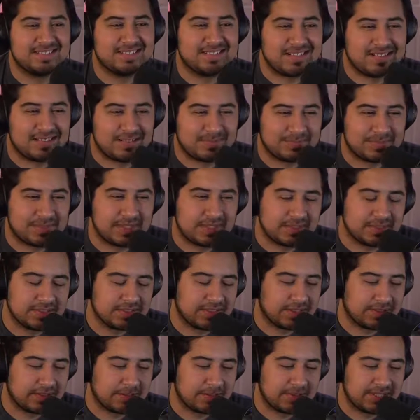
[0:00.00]

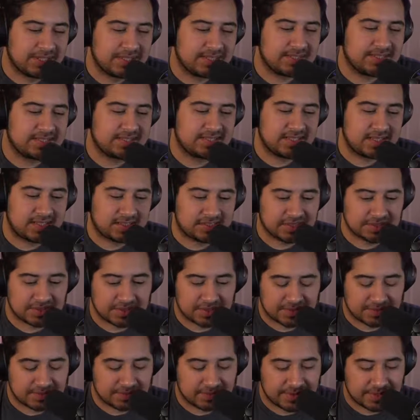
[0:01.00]
You know, but he's such a
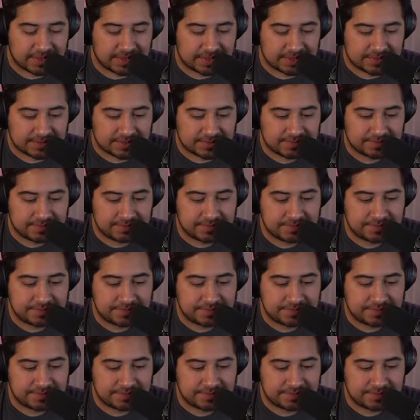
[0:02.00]
good villain.